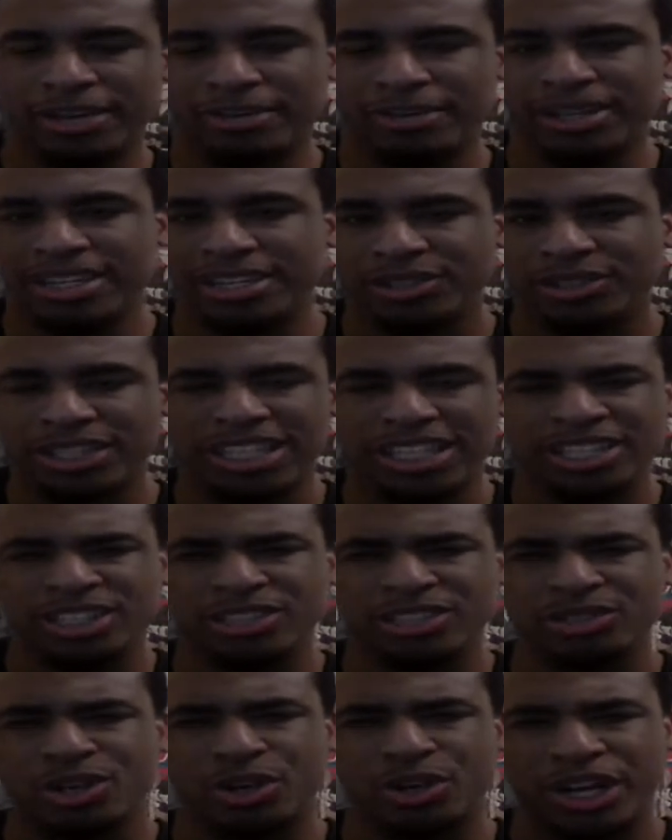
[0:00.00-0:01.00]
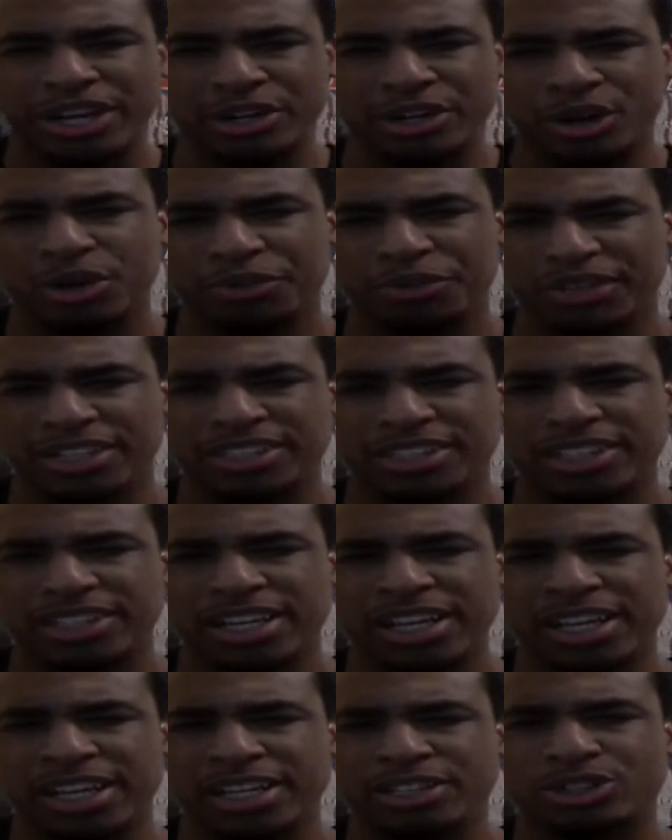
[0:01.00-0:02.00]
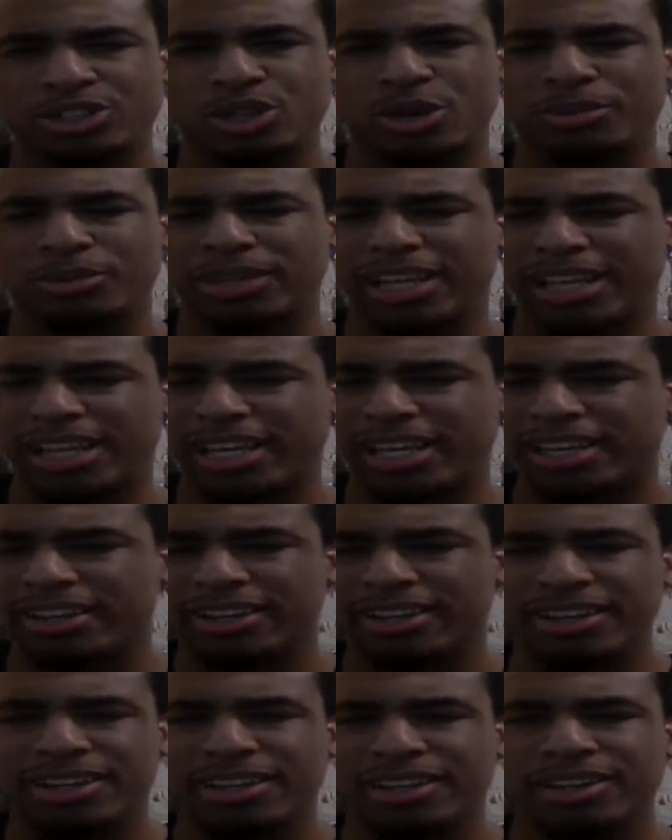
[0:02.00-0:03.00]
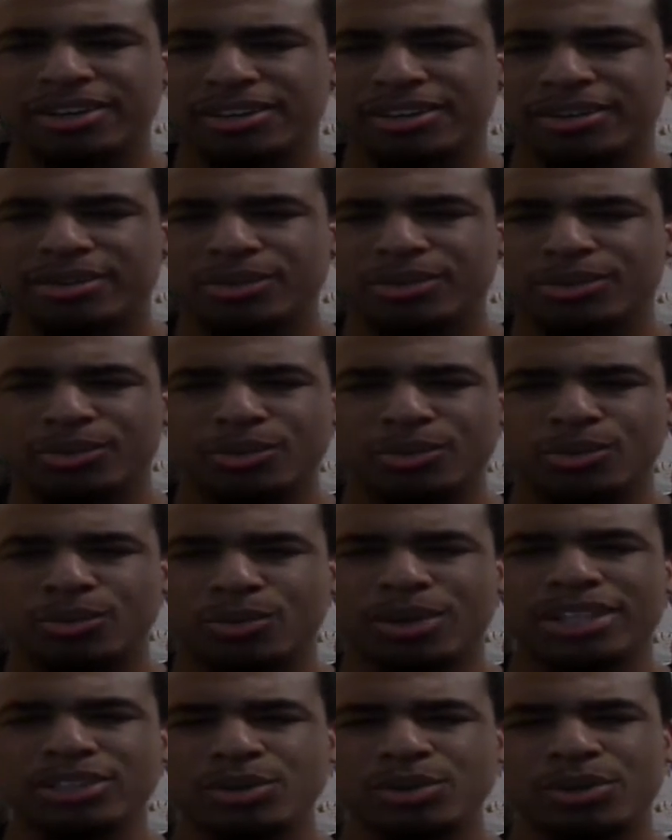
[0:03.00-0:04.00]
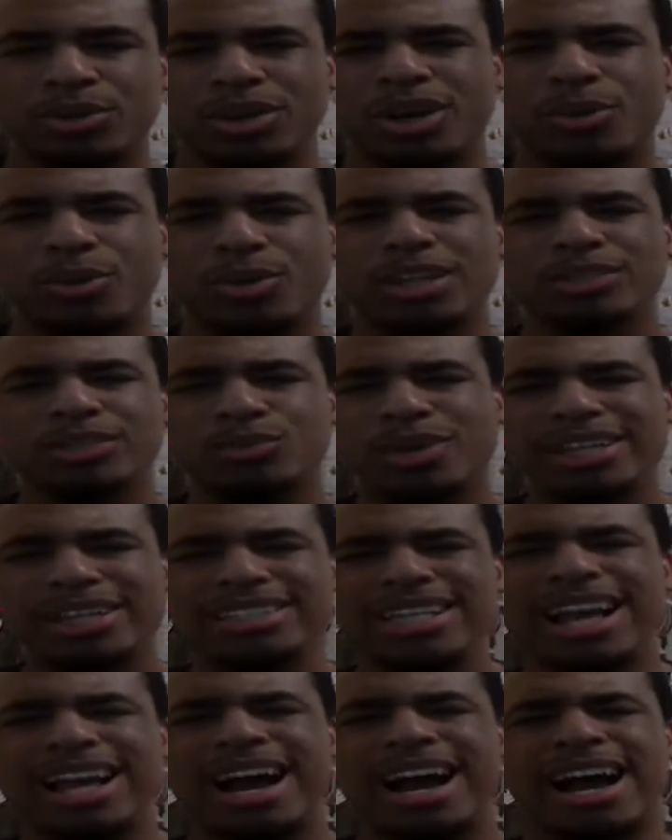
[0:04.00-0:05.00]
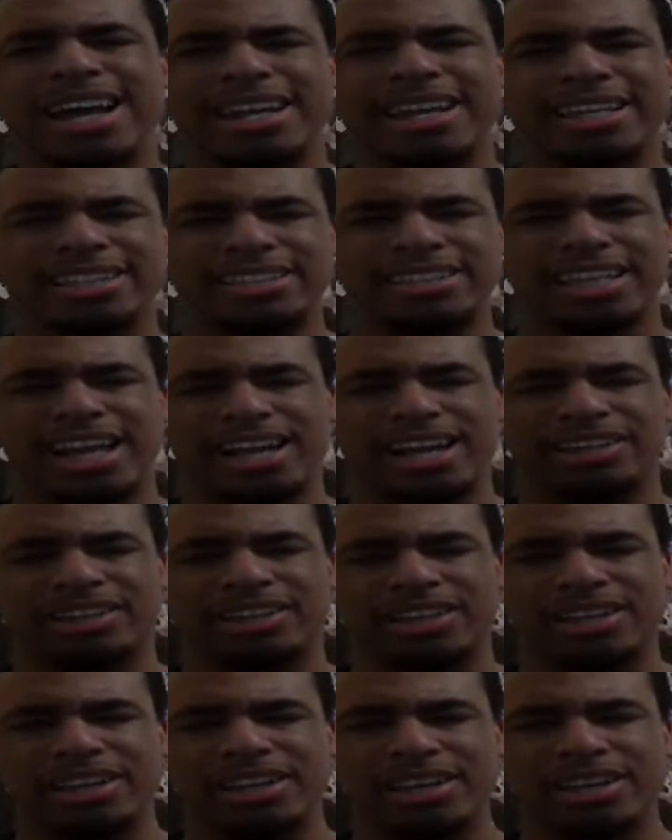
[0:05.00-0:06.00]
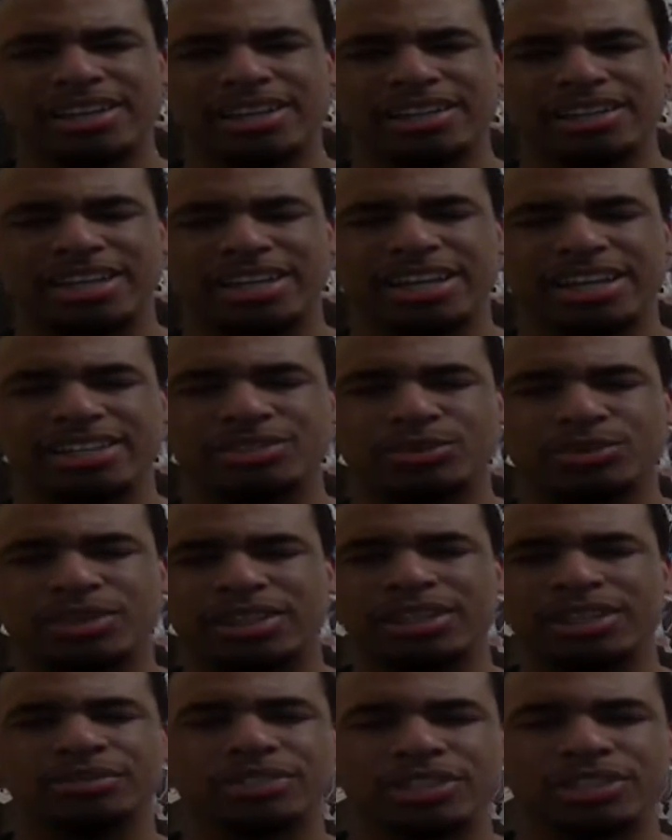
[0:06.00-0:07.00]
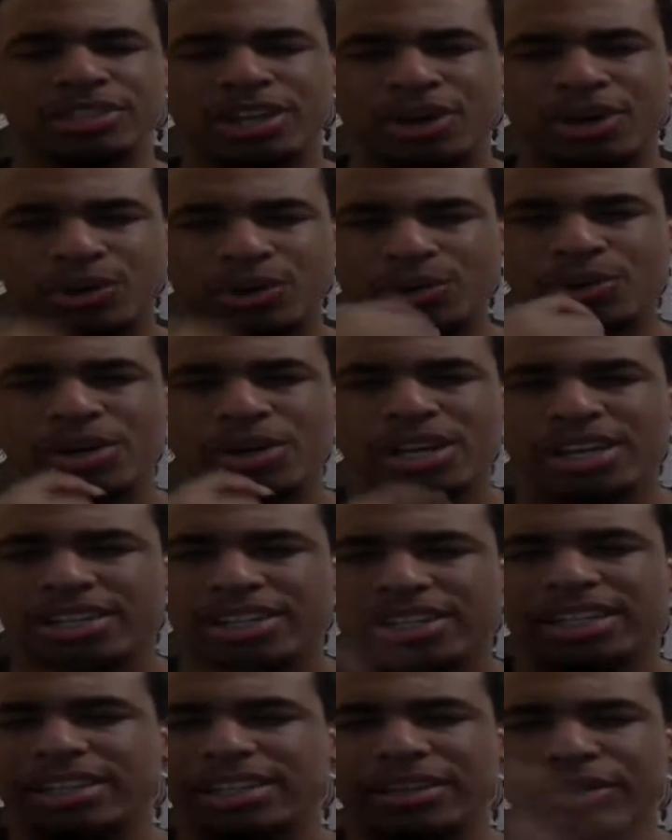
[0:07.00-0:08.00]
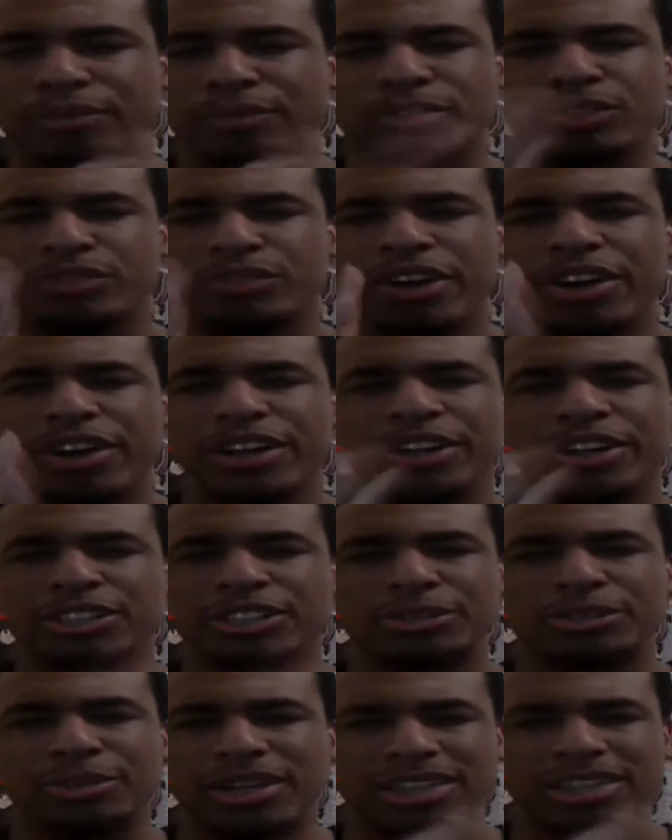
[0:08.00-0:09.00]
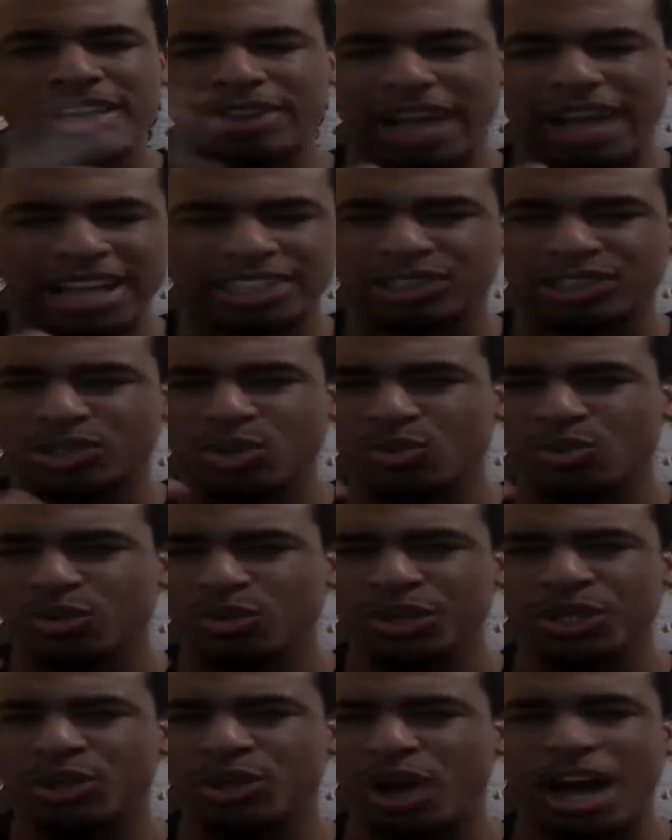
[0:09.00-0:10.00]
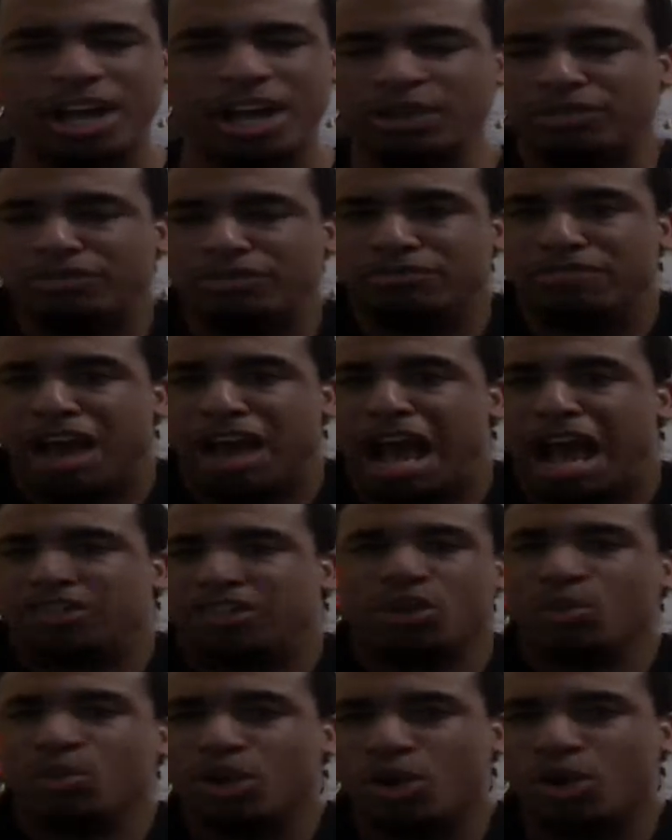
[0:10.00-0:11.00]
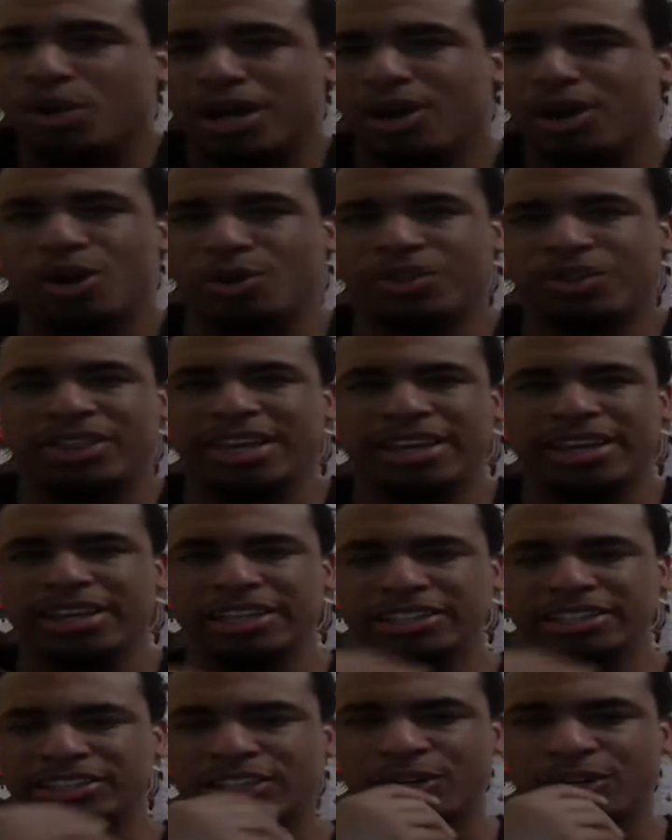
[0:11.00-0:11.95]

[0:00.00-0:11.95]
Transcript: And he seems all like nervous. So I'm like, what is going on? What is he hiding exactly that he doesn't want them to know? And I'm just very curious about that. I just don't really know. I don't know at all what that is.